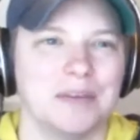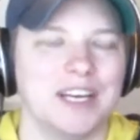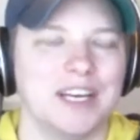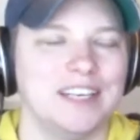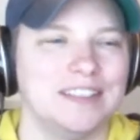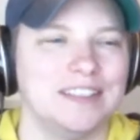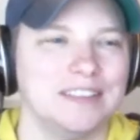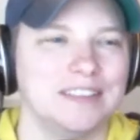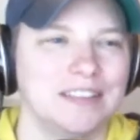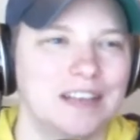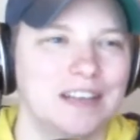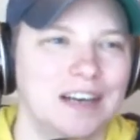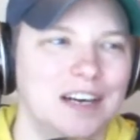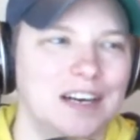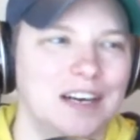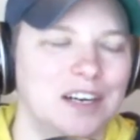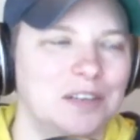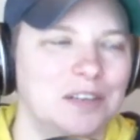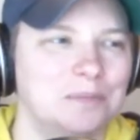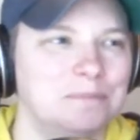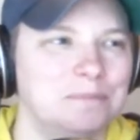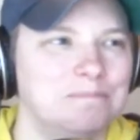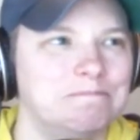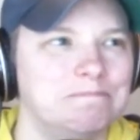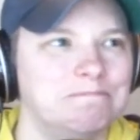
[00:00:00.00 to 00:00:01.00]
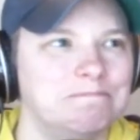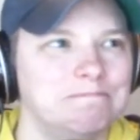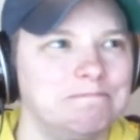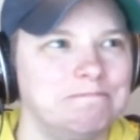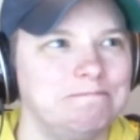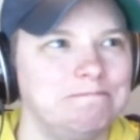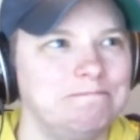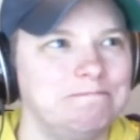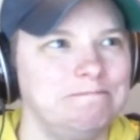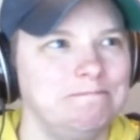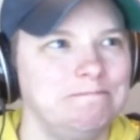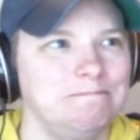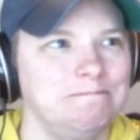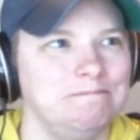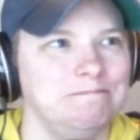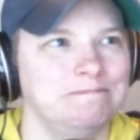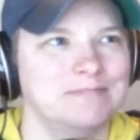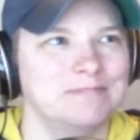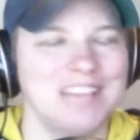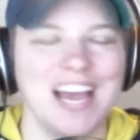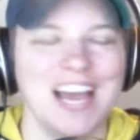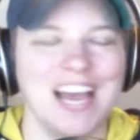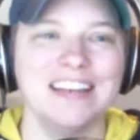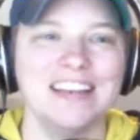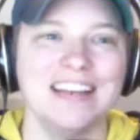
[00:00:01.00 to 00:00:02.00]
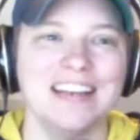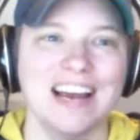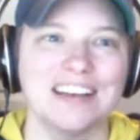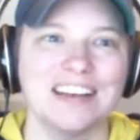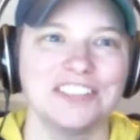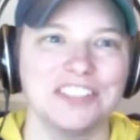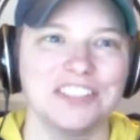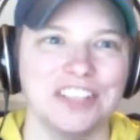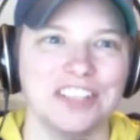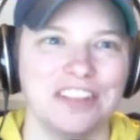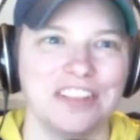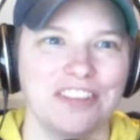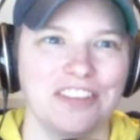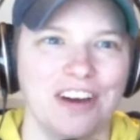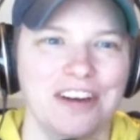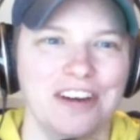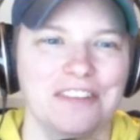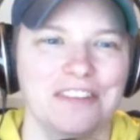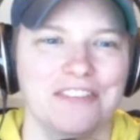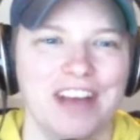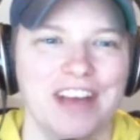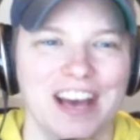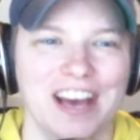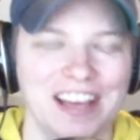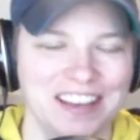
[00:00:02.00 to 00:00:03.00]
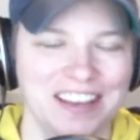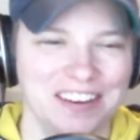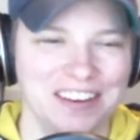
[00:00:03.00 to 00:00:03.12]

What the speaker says: I hadn't actually thought of that.